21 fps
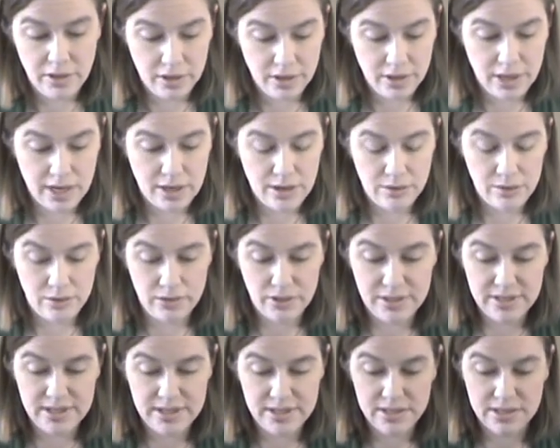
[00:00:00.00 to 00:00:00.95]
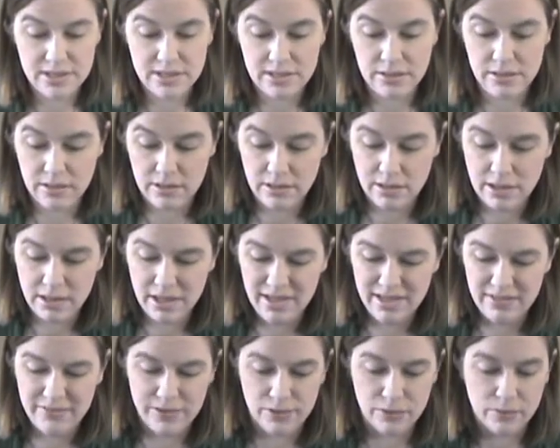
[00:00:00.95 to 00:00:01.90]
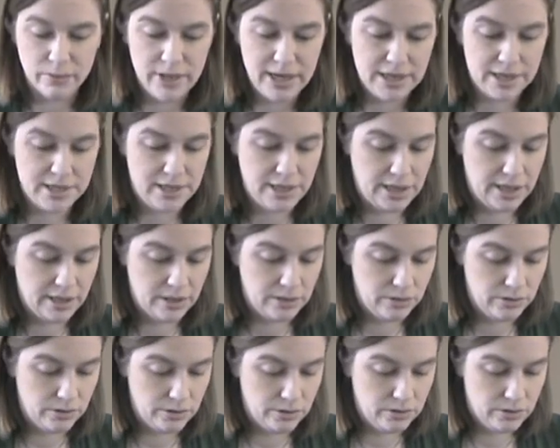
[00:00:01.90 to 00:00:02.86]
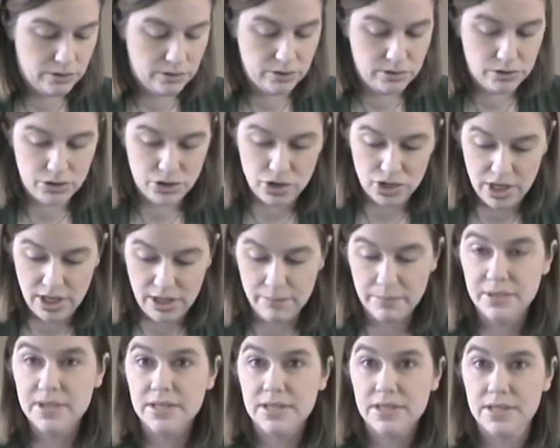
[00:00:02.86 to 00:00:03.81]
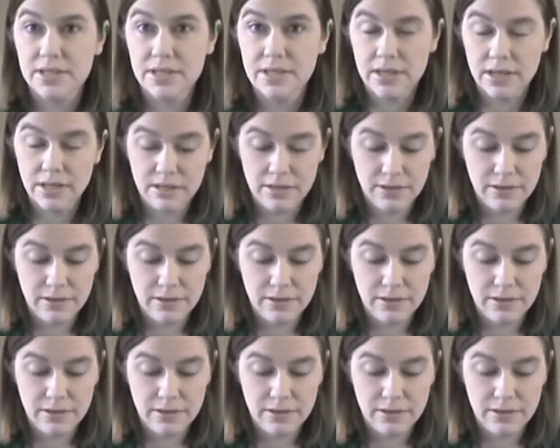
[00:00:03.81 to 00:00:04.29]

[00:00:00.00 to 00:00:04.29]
Now this is kind of a rectangle shape, isn't it?